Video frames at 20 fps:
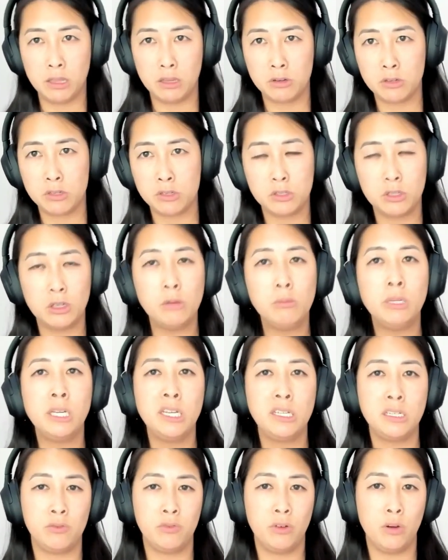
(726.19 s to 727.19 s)
There's so many
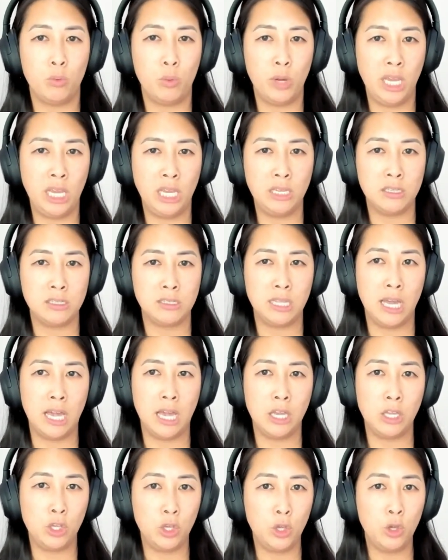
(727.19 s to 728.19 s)
different ways
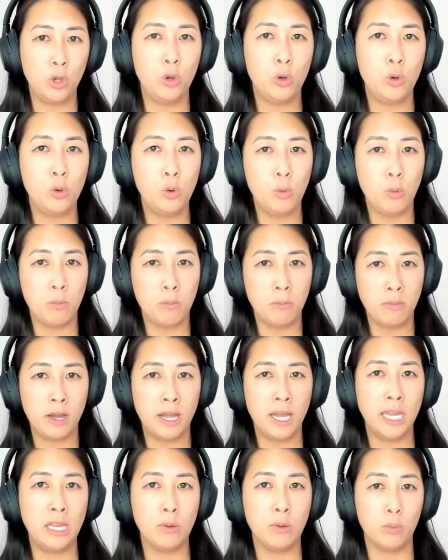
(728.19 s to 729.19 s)
that you
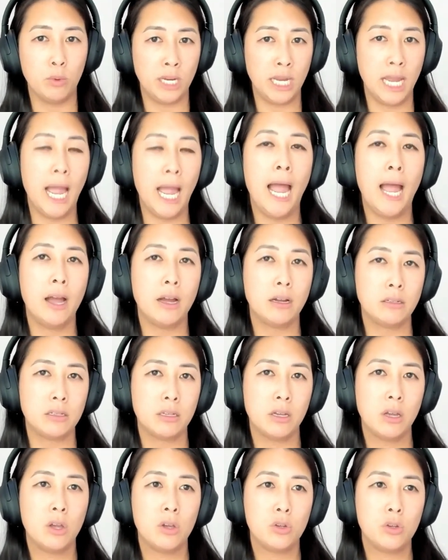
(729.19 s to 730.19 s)
might react
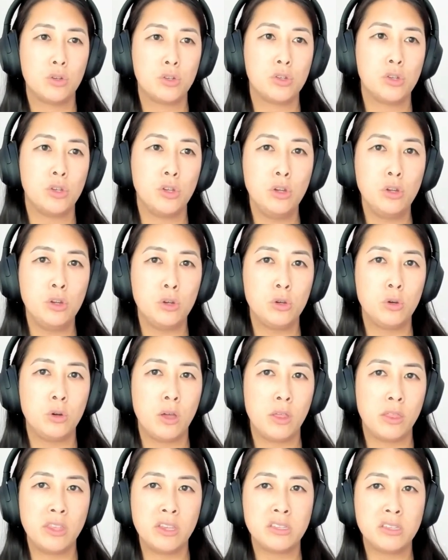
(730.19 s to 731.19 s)
to
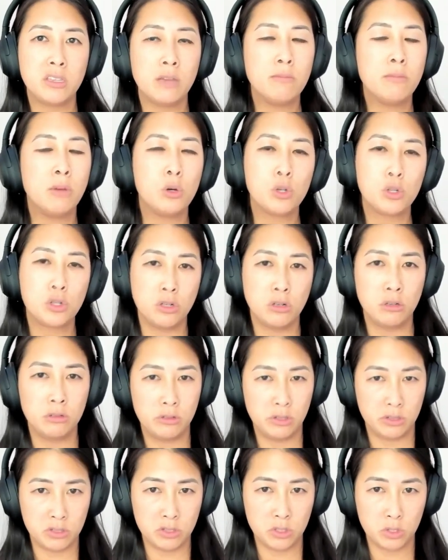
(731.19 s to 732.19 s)
this emotional
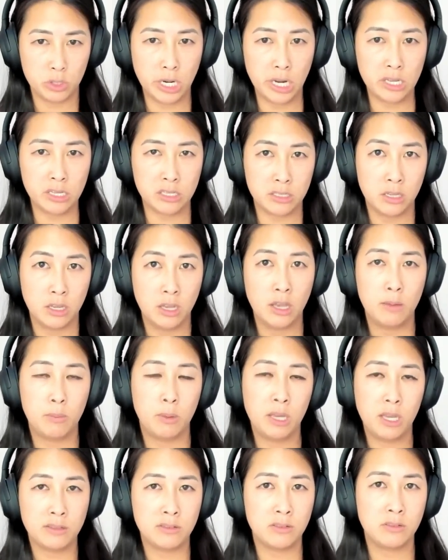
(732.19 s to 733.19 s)
distress
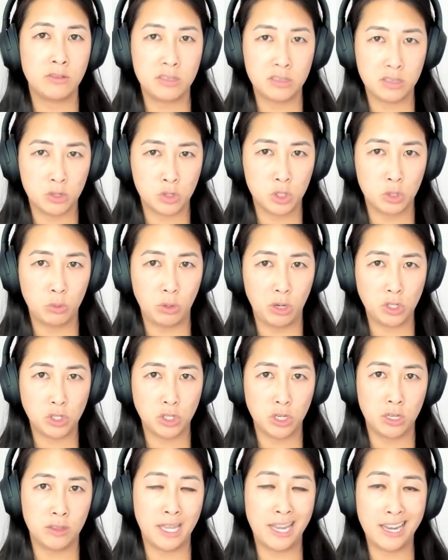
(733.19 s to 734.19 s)
because of the
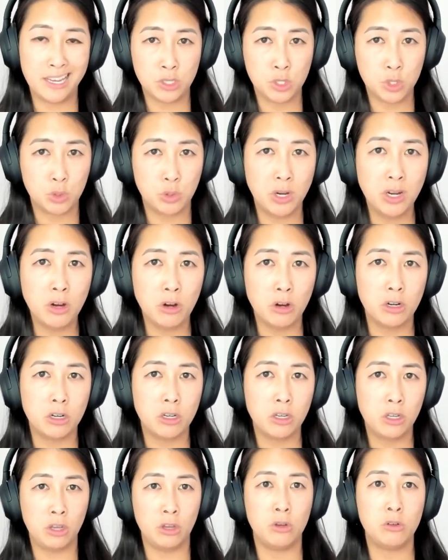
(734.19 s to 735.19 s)
situation that has triggered
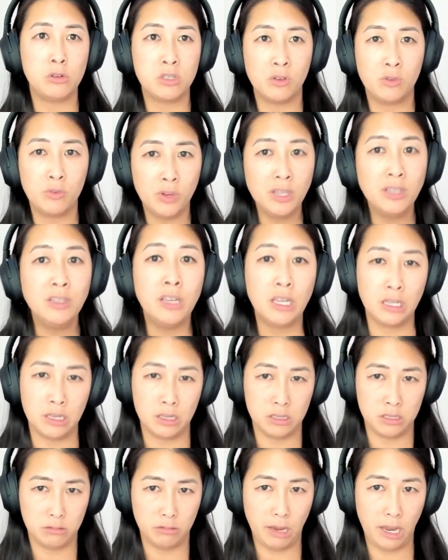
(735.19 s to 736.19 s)
you to feeling
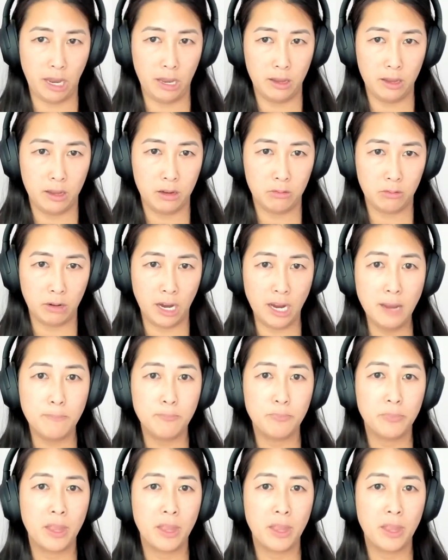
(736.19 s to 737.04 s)
this way, right?